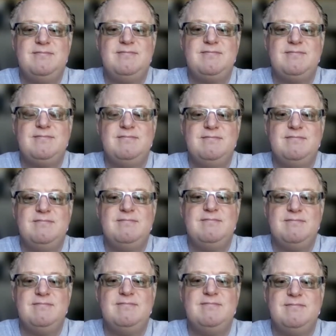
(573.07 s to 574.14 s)

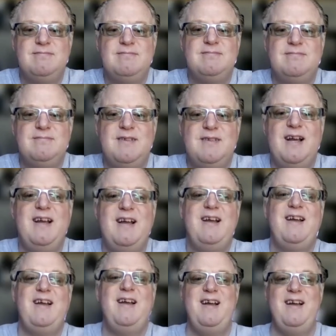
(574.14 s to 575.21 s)

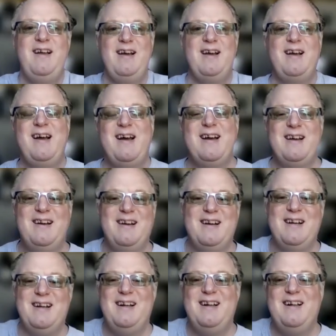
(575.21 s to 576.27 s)

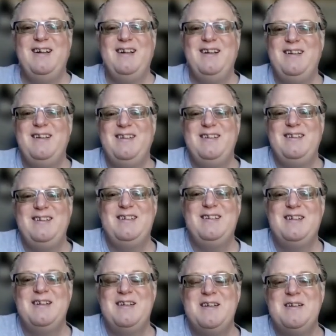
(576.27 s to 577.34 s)

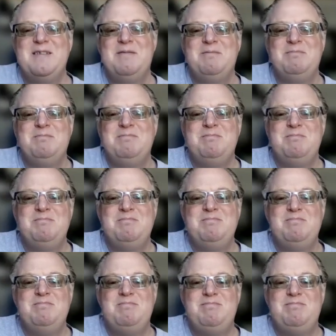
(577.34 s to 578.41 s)

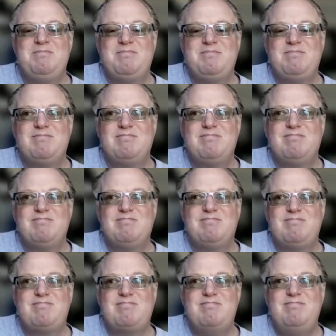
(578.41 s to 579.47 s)

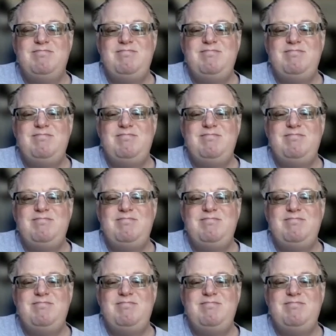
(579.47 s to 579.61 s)
No words are spoken by the person on screen.